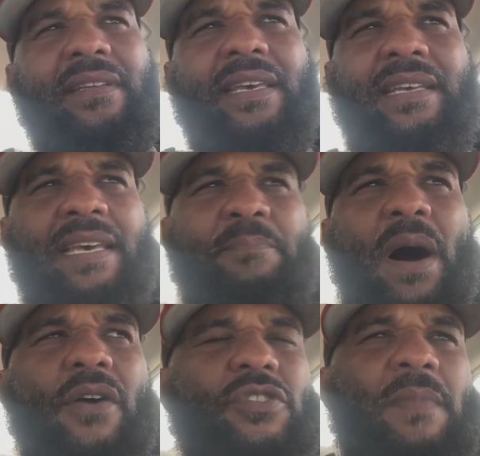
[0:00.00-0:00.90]
it, it
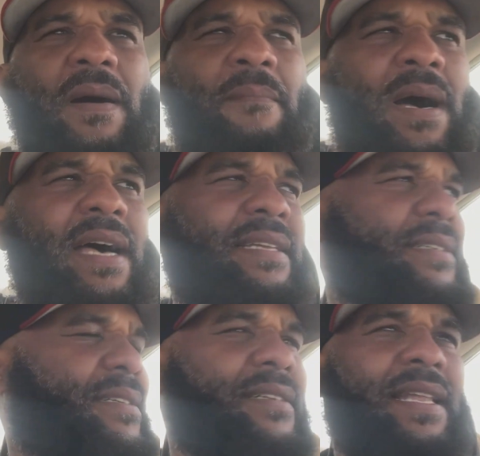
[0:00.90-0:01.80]
boggles my
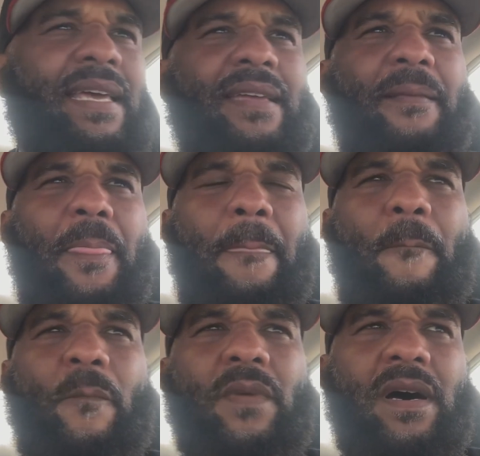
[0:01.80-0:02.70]
mind. Like,
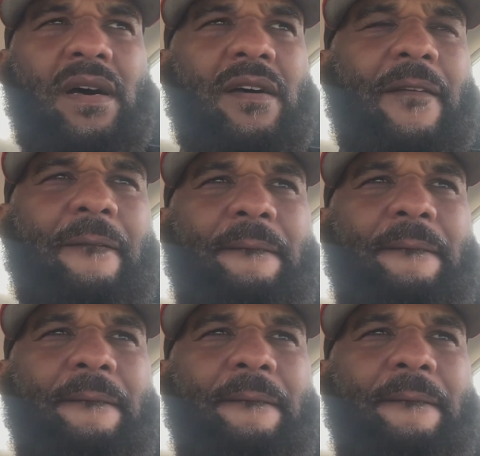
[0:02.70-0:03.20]
uh,